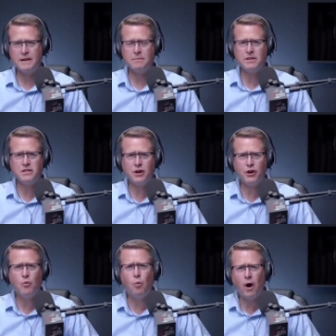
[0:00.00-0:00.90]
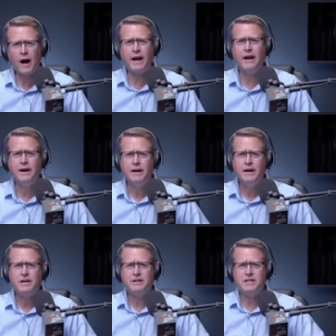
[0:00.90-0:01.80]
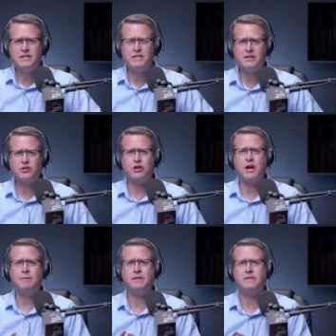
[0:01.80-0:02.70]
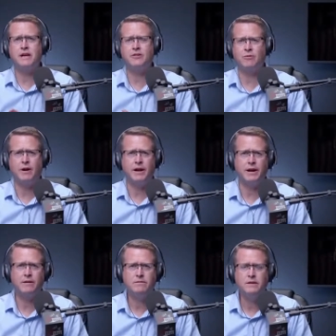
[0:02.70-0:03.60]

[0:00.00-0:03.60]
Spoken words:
And I'm going to tell you why these things are coming together right now.